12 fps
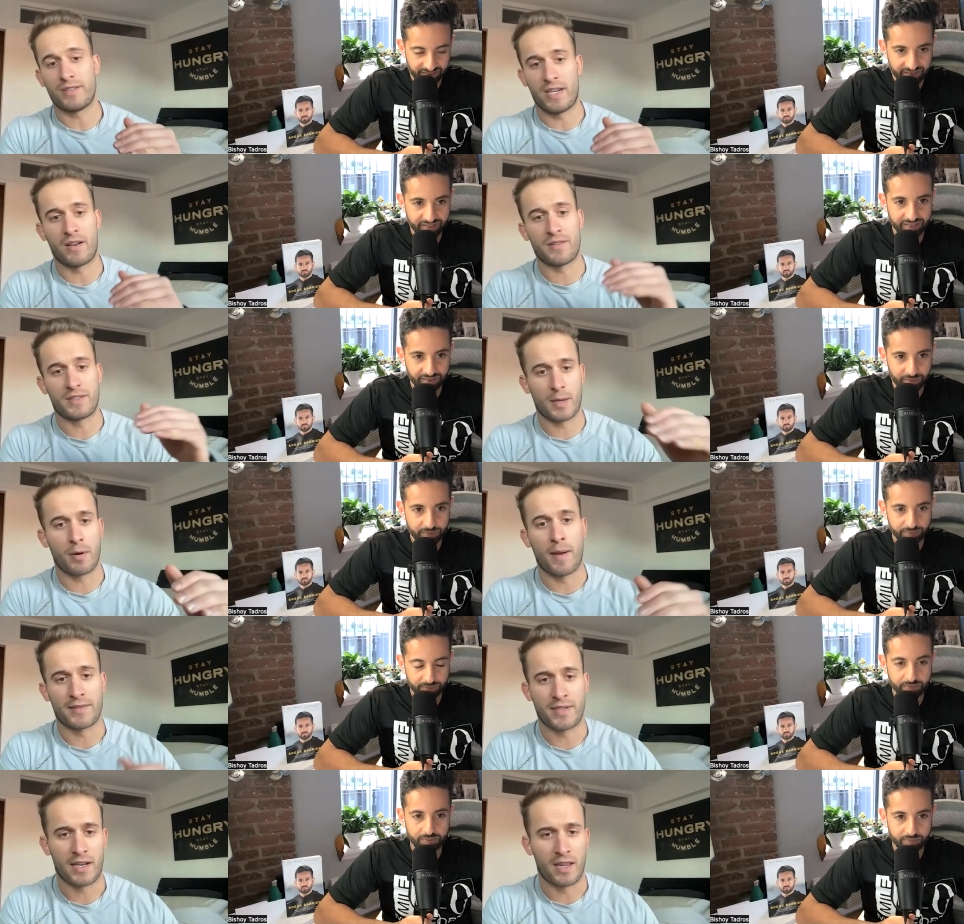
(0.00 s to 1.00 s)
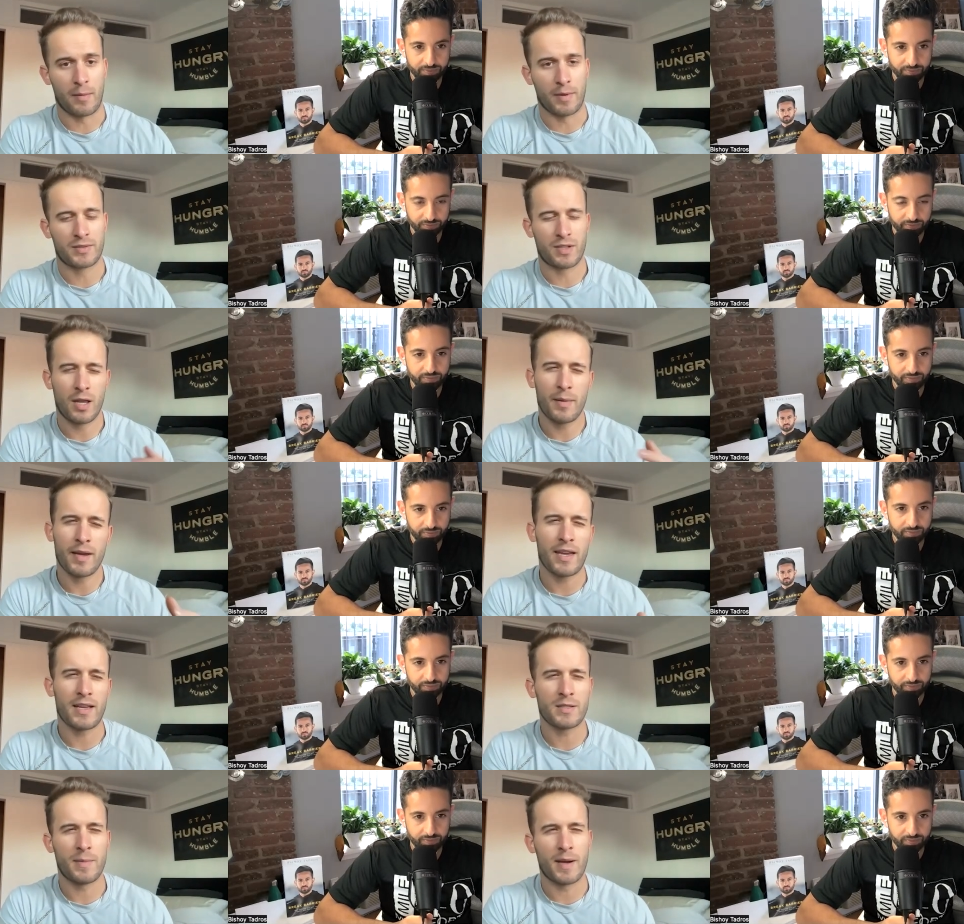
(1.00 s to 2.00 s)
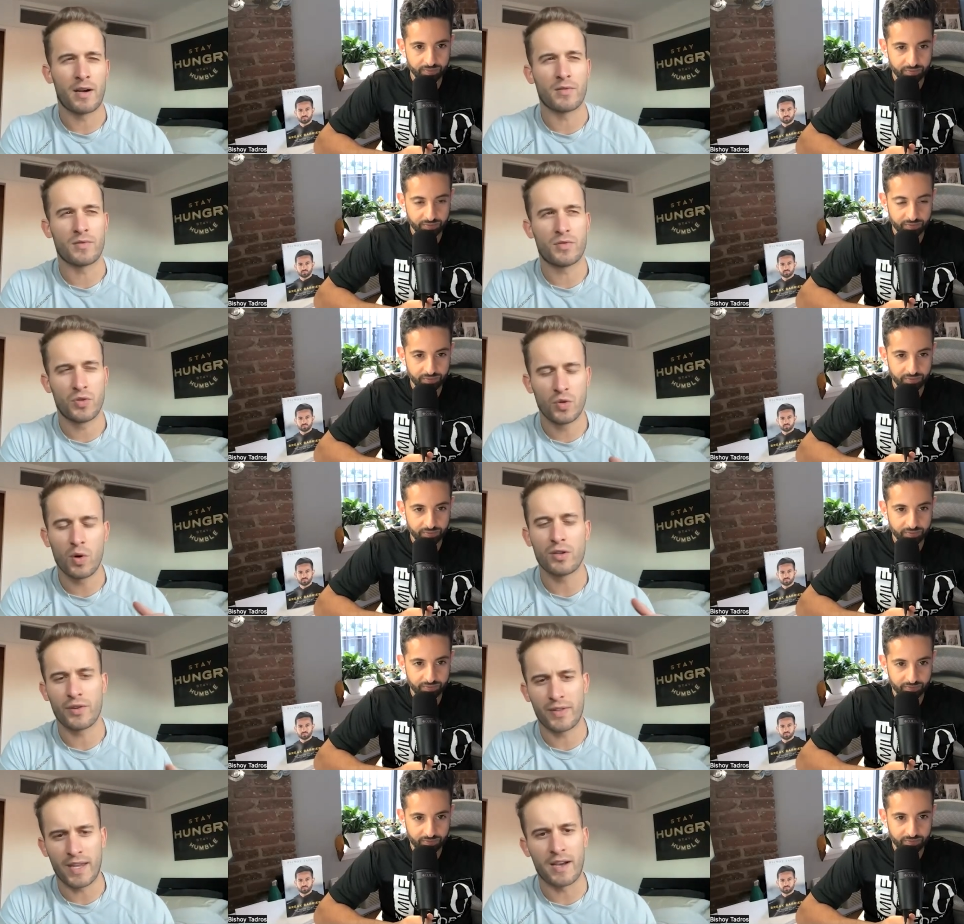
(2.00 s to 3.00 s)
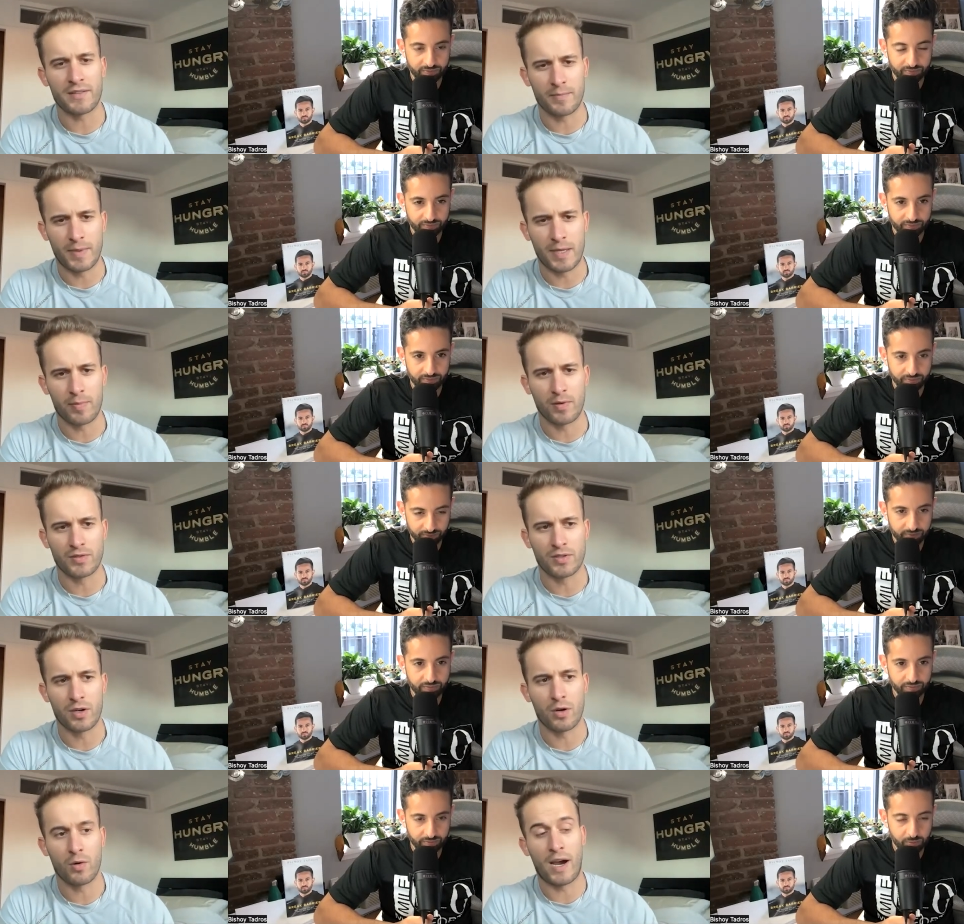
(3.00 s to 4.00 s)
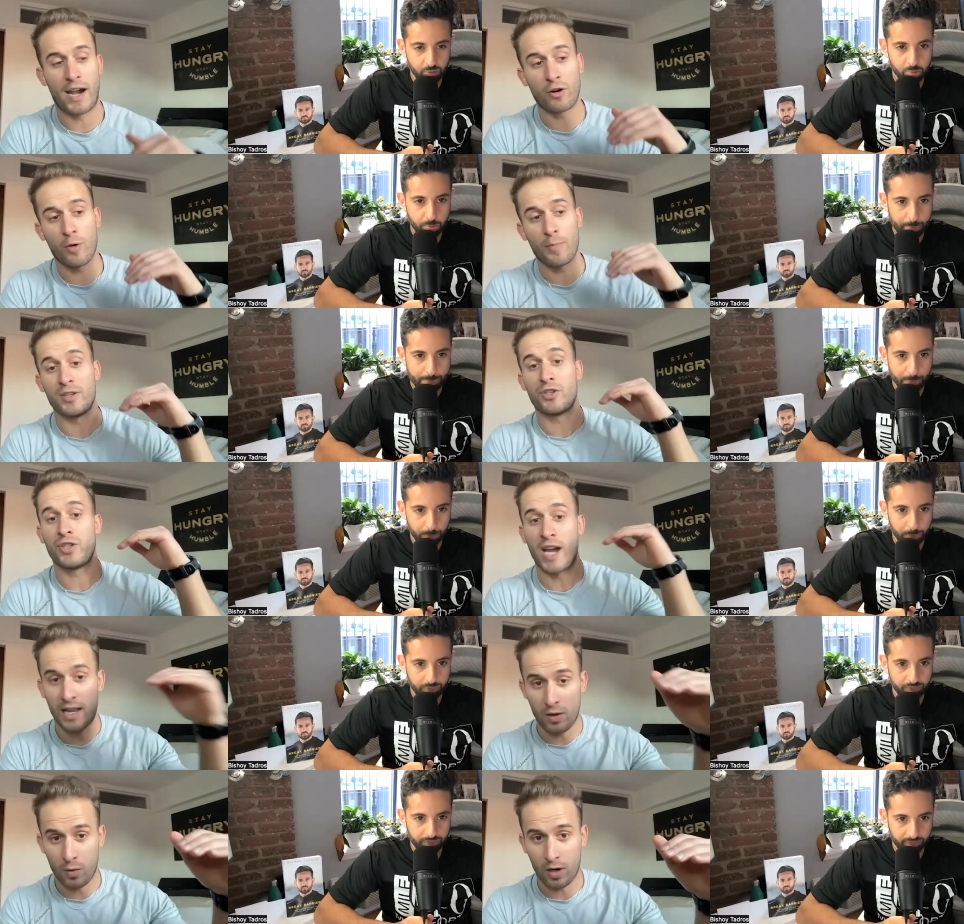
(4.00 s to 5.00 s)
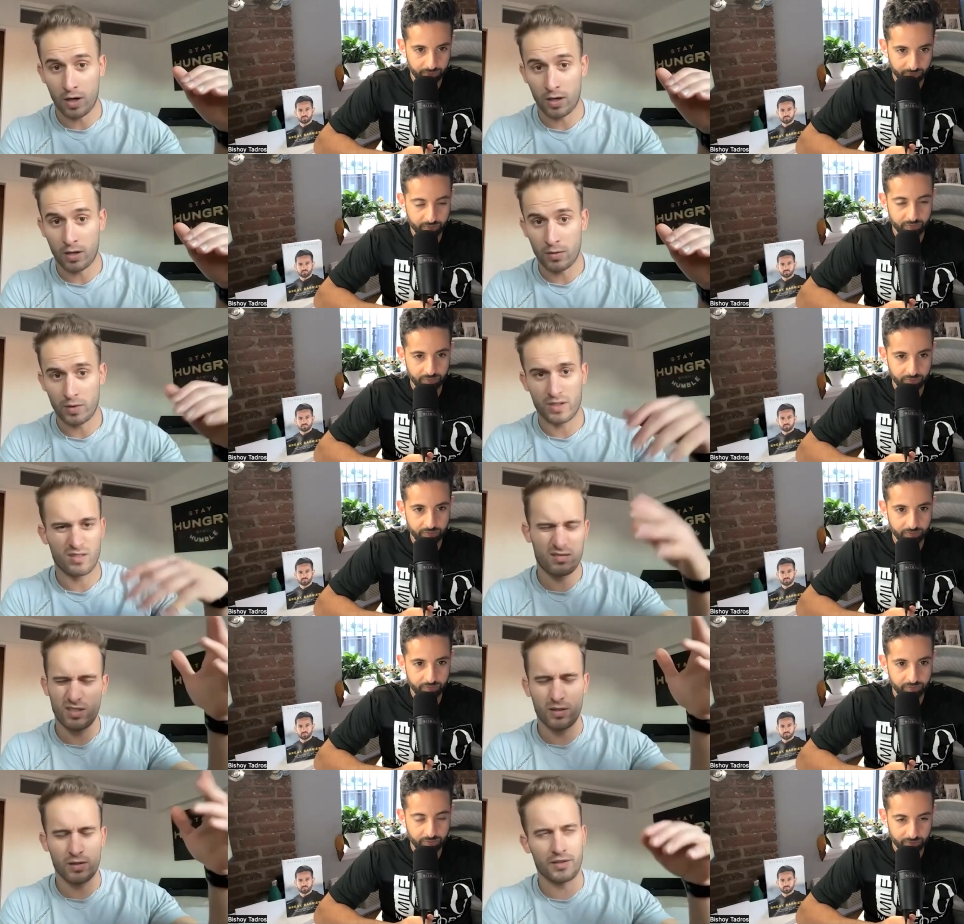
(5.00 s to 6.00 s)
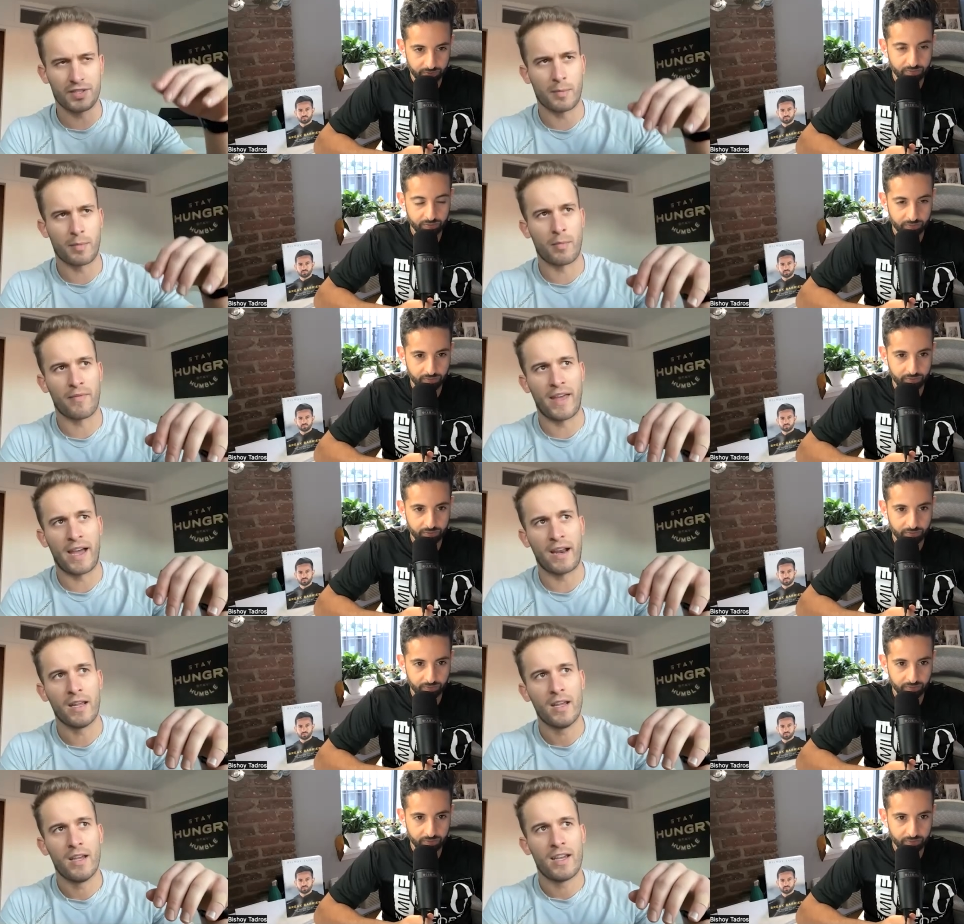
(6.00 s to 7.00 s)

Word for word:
Speaker 1: town suburb outside of Lubbock. So Lubbock has about 200,000 people or so. I grew up in water, which is just you know, a little suburb of that.